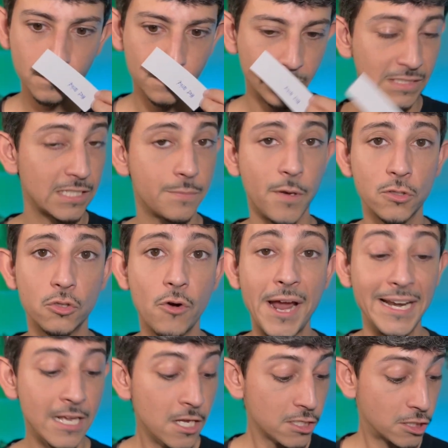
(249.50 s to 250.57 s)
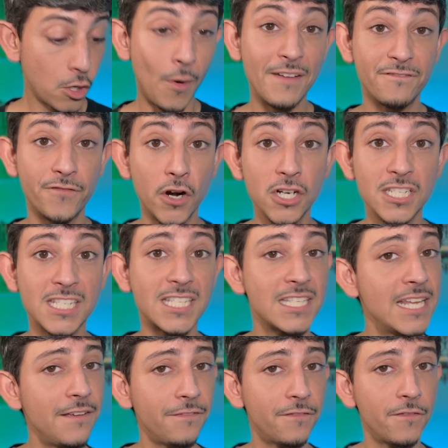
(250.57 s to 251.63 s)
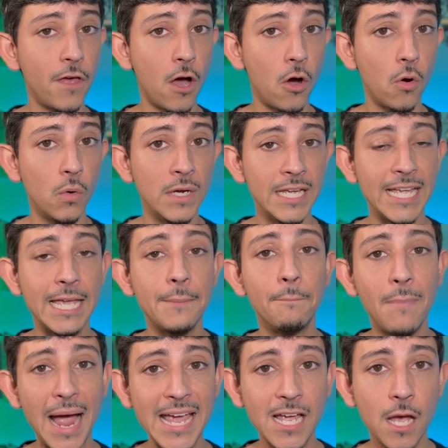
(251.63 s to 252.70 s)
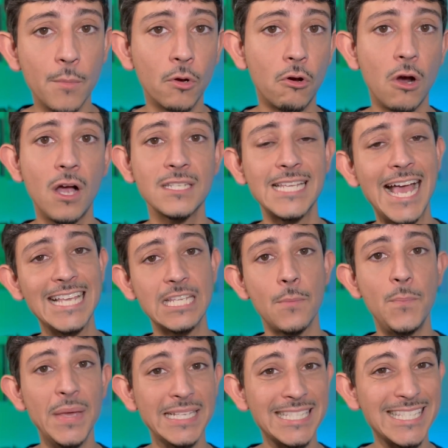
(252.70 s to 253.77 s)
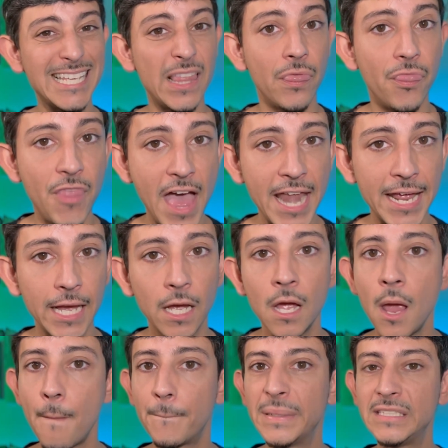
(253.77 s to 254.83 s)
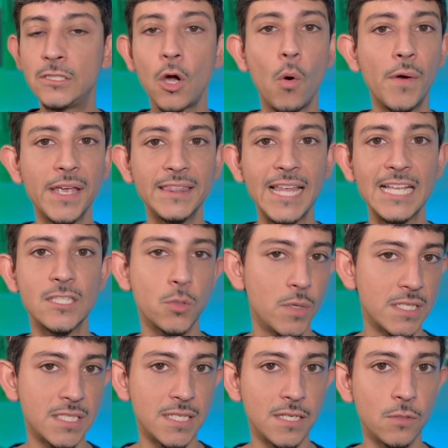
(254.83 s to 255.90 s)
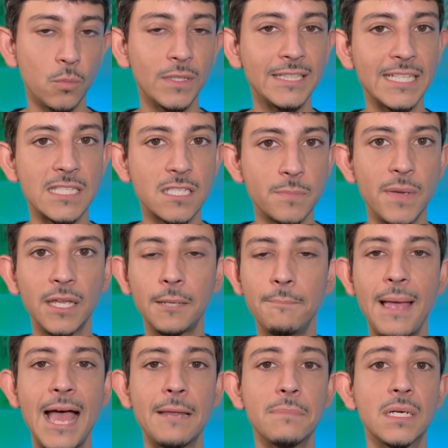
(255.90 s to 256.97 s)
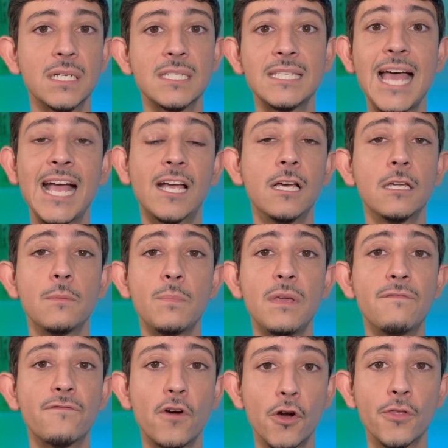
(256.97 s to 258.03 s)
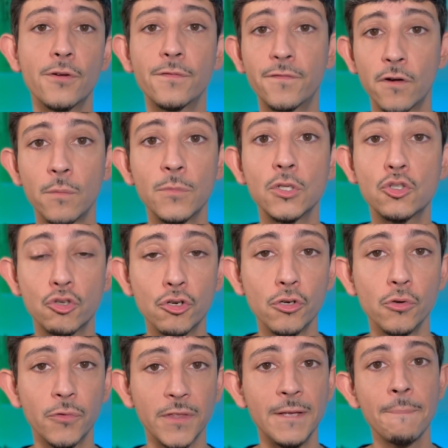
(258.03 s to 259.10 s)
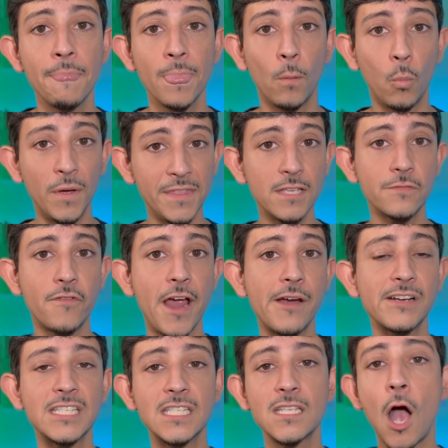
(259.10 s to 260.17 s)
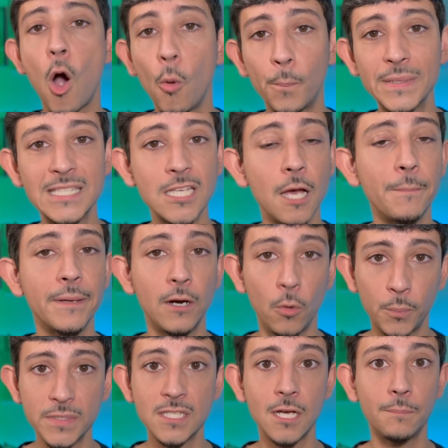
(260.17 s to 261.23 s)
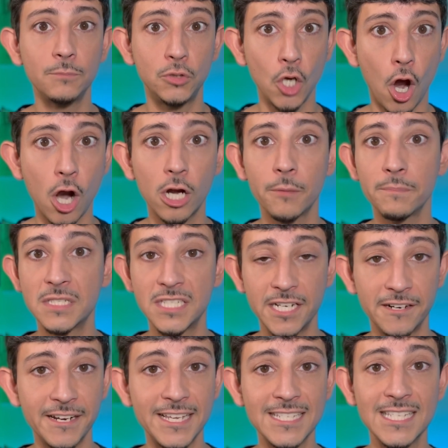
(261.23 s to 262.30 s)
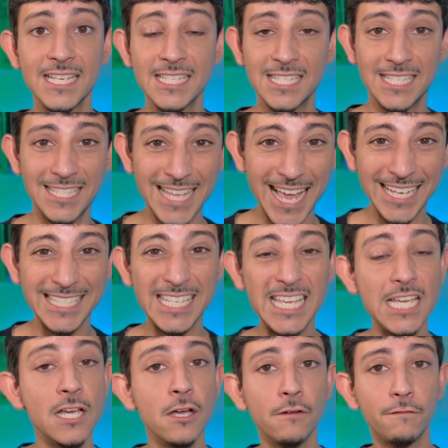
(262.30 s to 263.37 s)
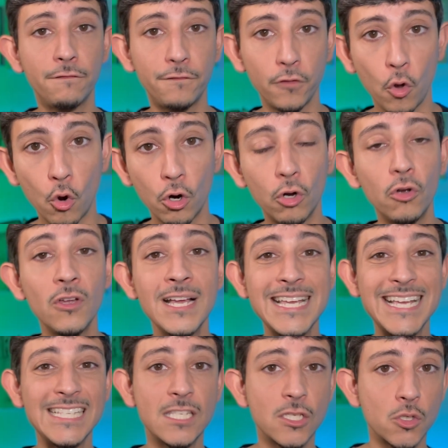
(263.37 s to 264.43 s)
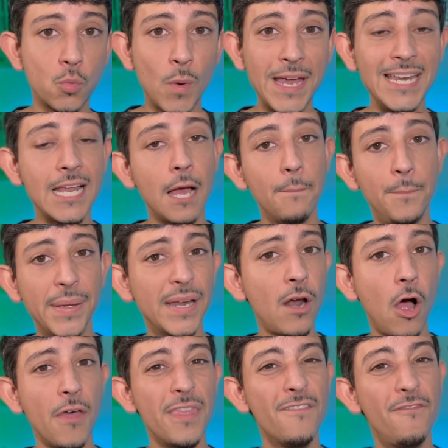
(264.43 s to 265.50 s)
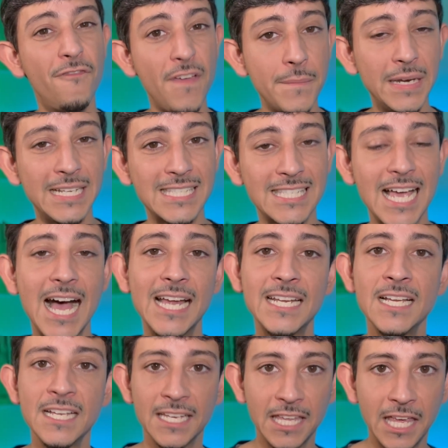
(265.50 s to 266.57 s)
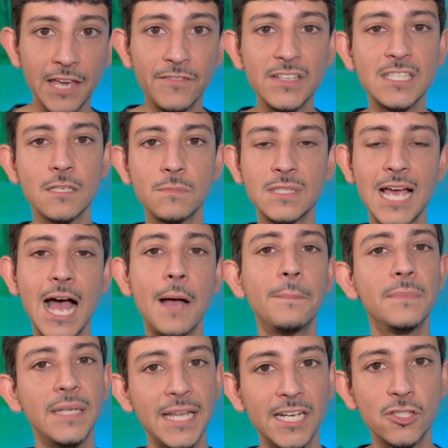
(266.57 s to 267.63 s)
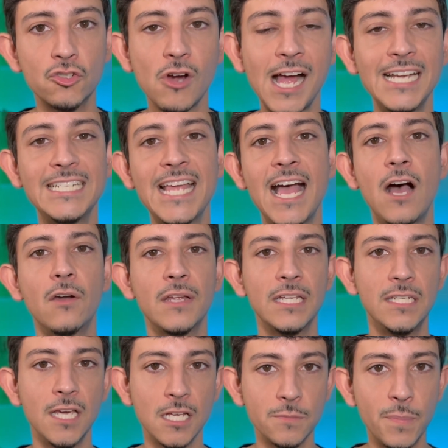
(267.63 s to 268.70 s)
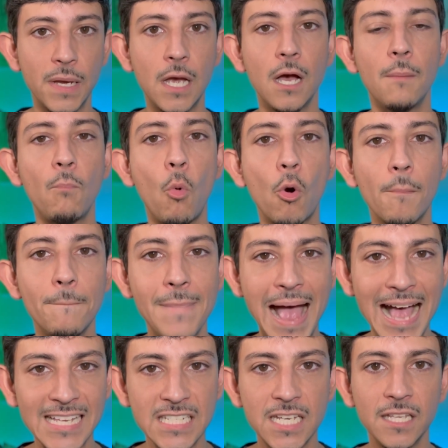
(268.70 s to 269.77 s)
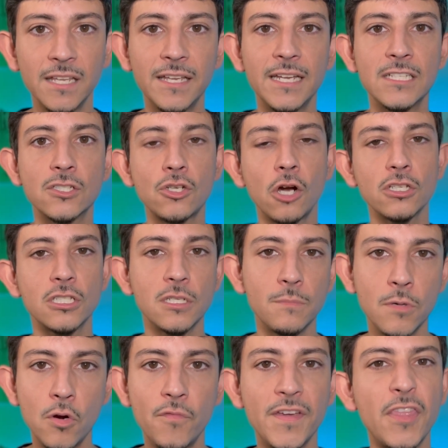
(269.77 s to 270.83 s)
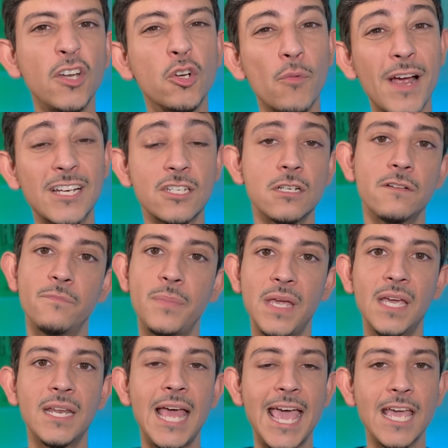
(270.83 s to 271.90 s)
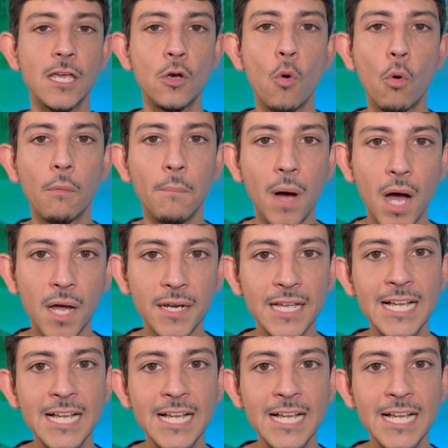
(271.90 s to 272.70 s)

It smells great. So at first sniff though, it might come across as a bit synthetic, but don't get that twisted with it smelling bad, because that couldn't be further from the truth. When this fragrance opens up, it opens up dark, mysterious, sexy, floral, and sweet, a bit on the feminine side. Give it some time, let it dry down. It does become more masculine and starts to move in the direction of being a gourmand.